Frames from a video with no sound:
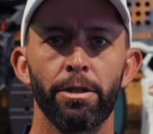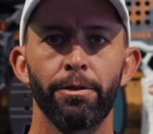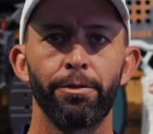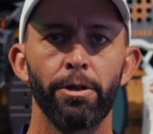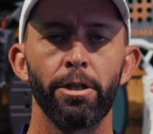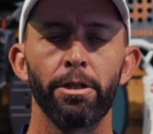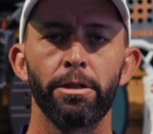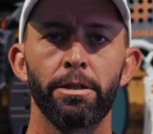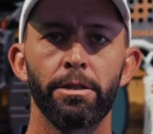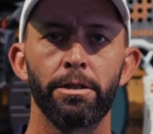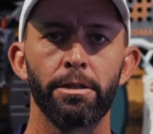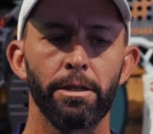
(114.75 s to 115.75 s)
the
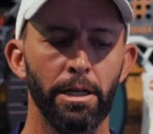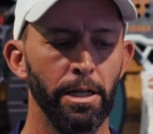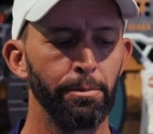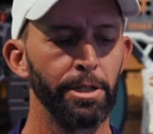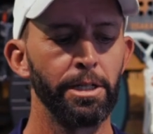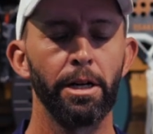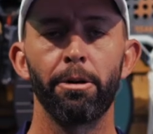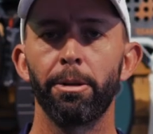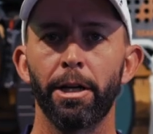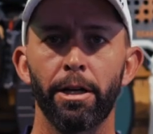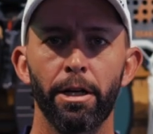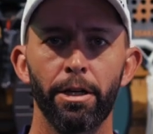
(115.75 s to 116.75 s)
first material we're
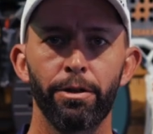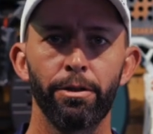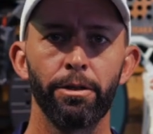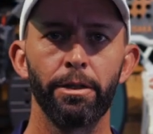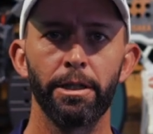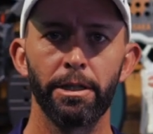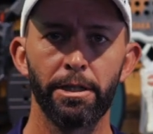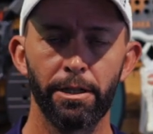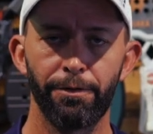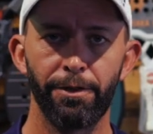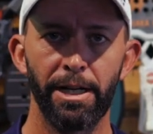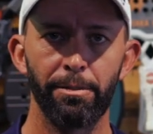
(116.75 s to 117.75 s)
going to go through is the
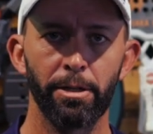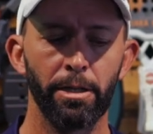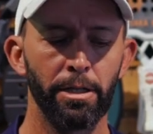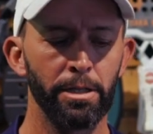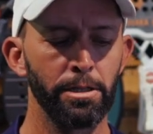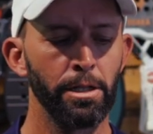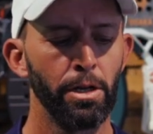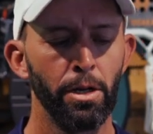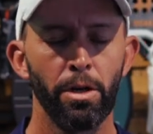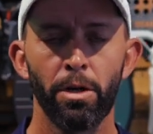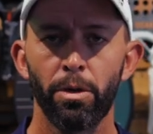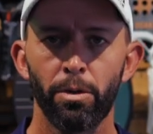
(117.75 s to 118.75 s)
fiberglass.
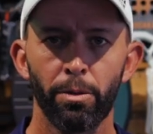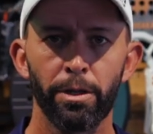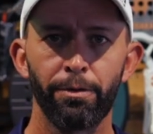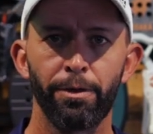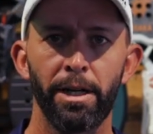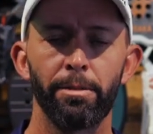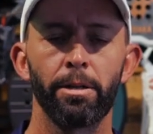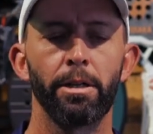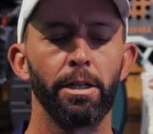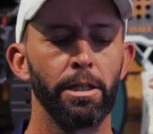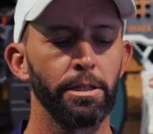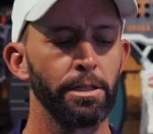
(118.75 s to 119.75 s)
With
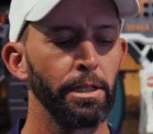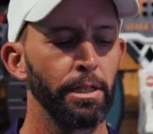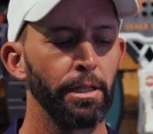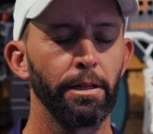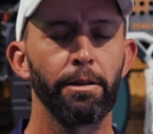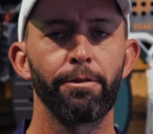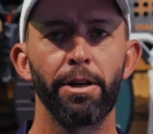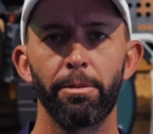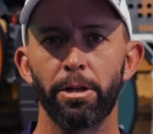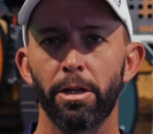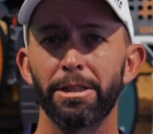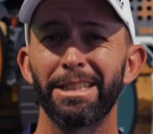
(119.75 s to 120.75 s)
fiberglass, the
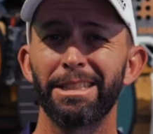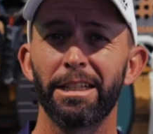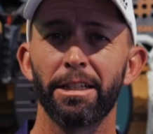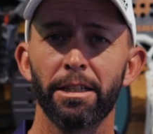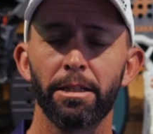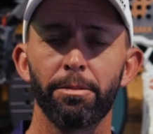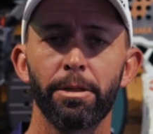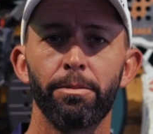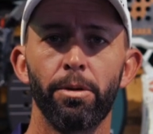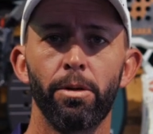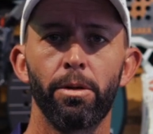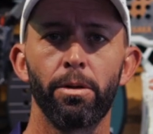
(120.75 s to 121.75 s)
fiberglass is a little bit
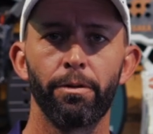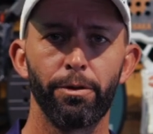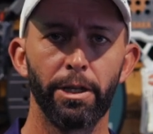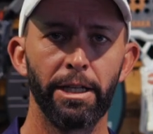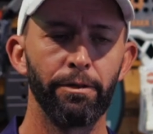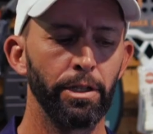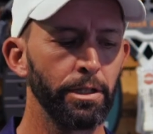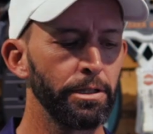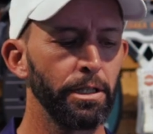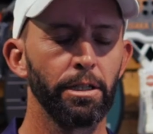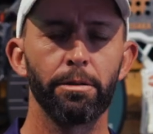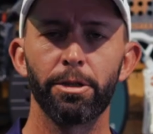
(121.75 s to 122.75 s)
more forgiving,
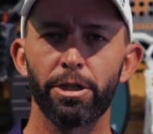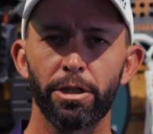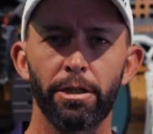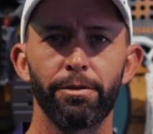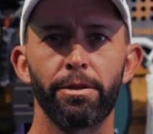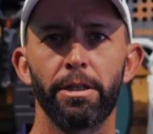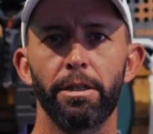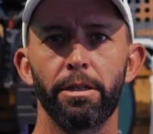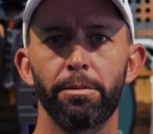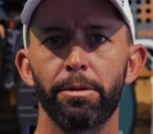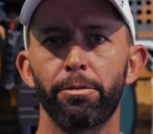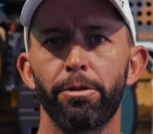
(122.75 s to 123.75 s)
so a little bit softer, a
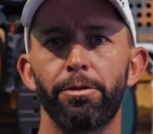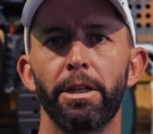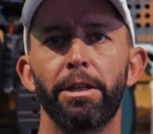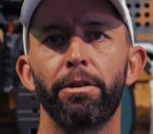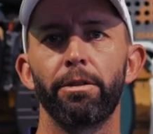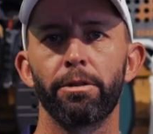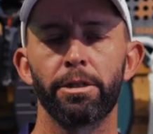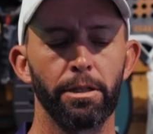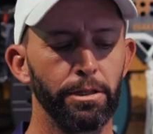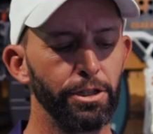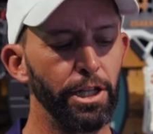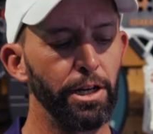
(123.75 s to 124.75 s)
little bit more forgiving. So
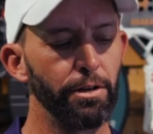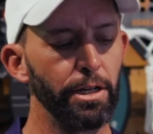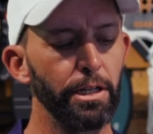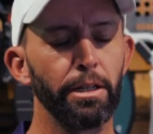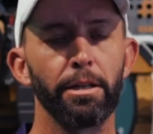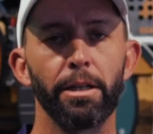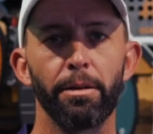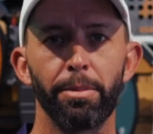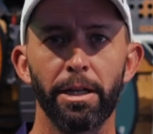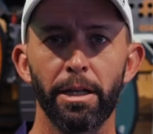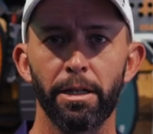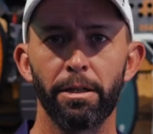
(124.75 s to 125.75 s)
generally the
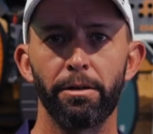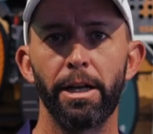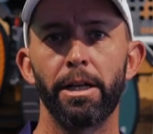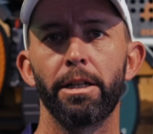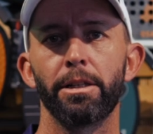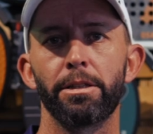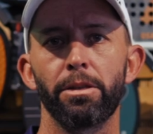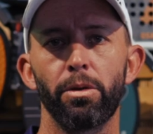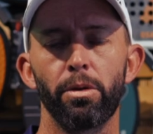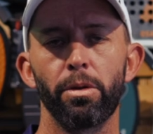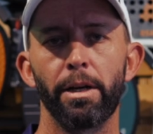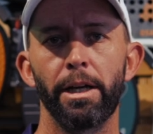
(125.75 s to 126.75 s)
beginner rackets
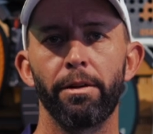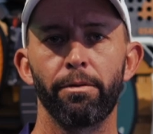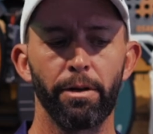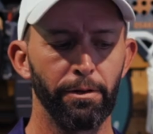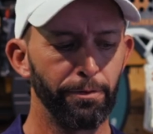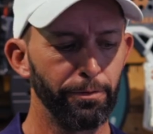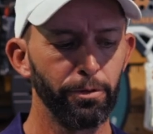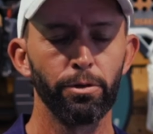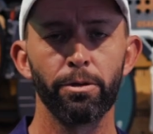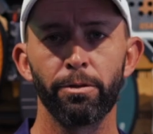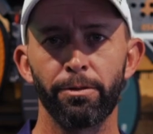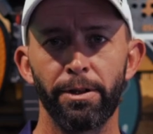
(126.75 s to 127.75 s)
all have
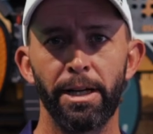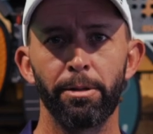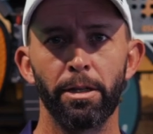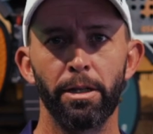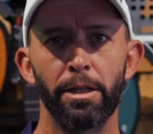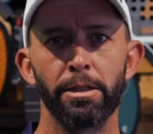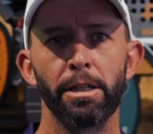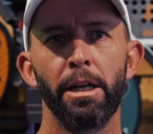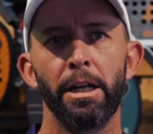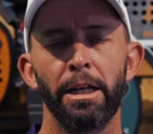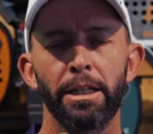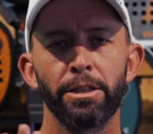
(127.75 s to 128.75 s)
full fiberglass.
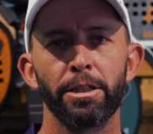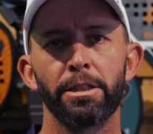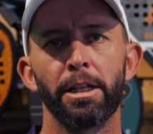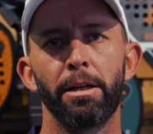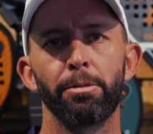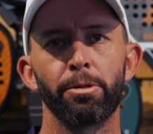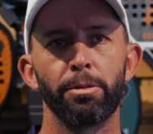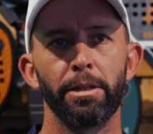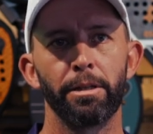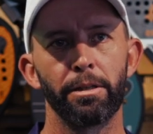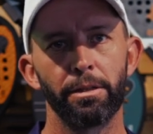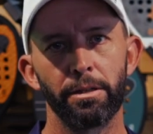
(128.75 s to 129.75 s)
Just helps
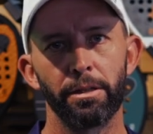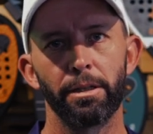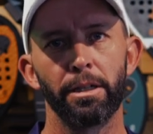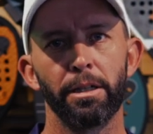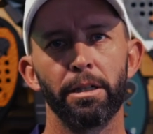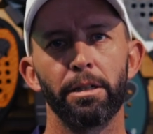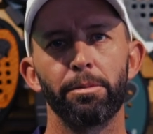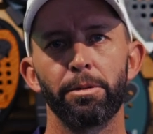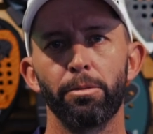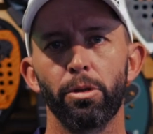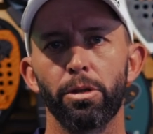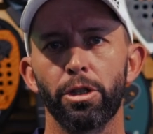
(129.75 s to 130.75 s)
with a little bit
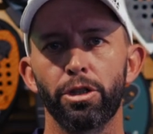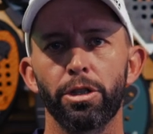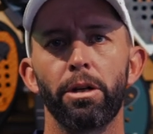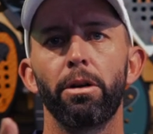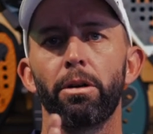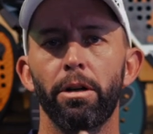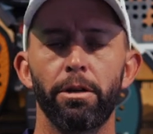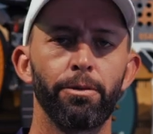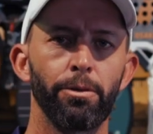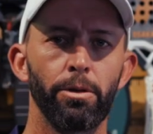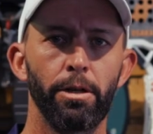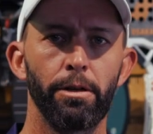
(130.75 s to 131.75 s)
more control
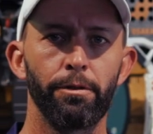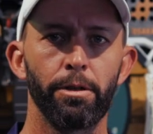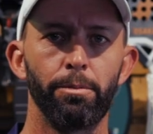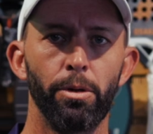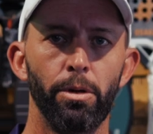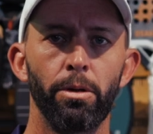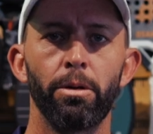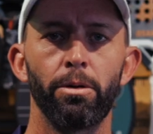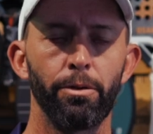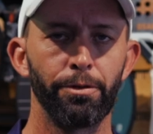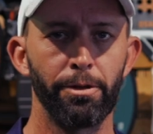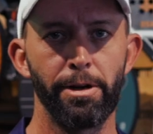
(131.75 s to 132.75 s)
of the ball off the